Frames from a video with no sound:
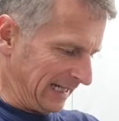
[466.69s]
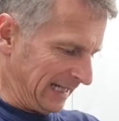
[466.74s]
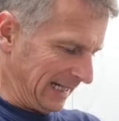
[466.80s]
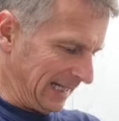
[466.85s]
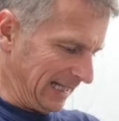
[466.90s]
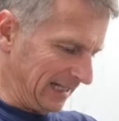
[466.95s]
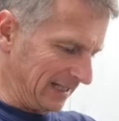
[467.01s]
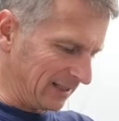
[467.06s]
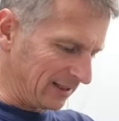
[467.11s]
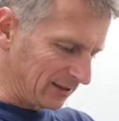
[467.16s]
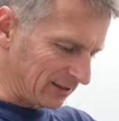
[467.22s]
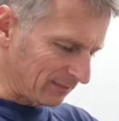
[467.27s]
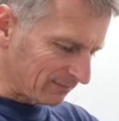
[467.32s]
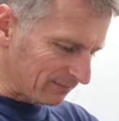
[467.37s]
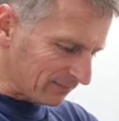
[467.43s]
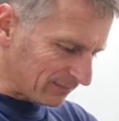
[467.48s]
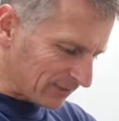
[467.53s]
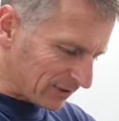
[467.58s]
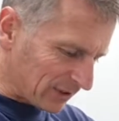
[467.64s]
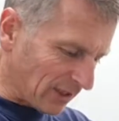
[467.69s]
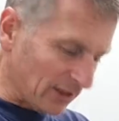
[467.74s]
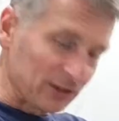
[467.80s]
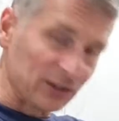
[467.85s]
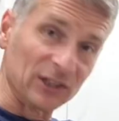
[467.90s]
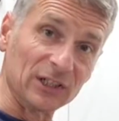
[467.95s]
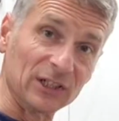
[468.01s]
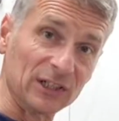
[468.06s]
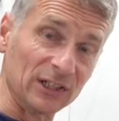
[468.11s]
and
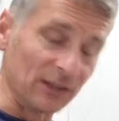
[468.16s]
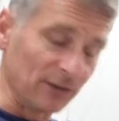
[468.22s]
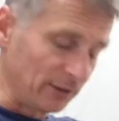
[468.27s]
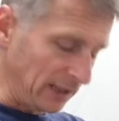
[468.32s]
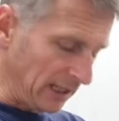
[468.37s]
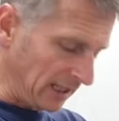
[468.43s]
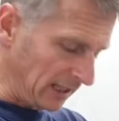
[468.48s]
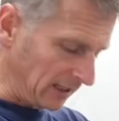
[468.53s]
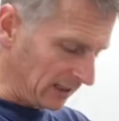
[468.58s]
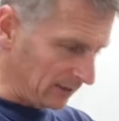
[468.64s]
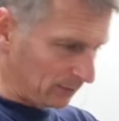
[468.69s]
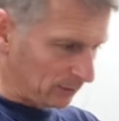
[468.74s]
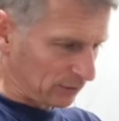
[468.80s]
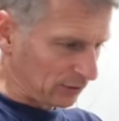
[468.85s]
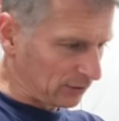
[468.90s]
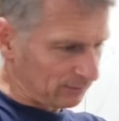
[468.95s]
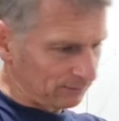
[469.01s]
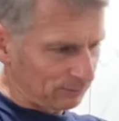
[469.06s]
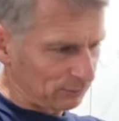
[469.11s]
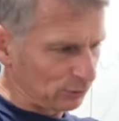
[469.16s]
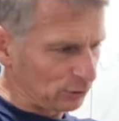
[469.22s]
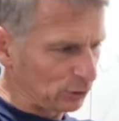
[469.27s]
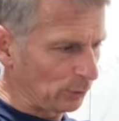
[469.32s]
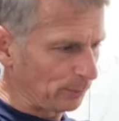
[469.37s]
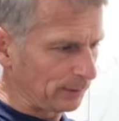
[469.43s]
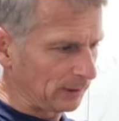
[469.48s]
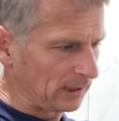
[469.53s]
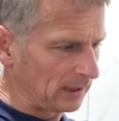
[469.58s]
started to deteriorate, and was
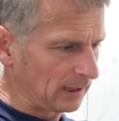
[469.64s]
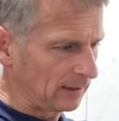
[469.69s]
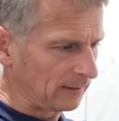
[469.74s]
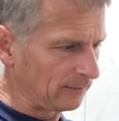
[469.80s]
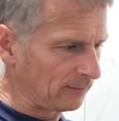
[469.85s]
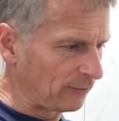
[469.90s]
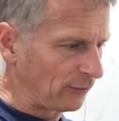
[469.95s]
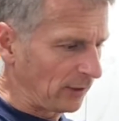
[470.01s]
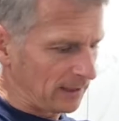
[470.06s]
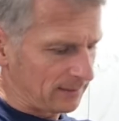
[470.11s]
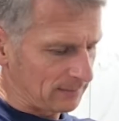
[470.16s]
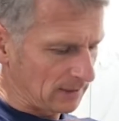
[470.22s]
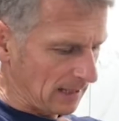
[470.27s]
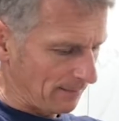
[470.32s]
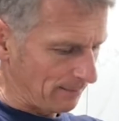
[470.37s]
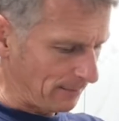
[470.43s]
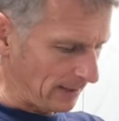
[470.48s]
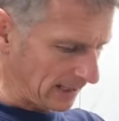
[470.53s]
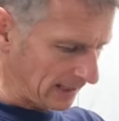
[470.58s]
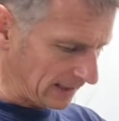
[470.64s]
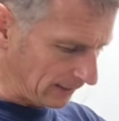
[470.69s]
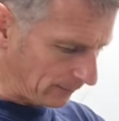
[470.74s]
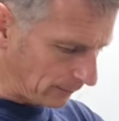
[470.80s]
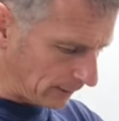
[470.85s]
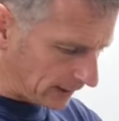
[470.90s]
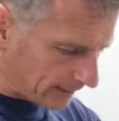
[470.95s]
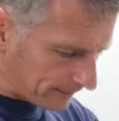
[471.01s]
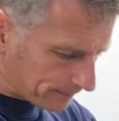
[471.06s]
stopping the frame come back that
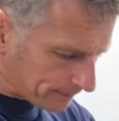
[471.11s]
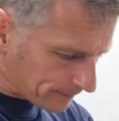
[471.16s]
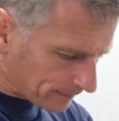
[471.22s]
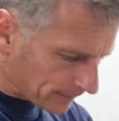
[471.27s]
way.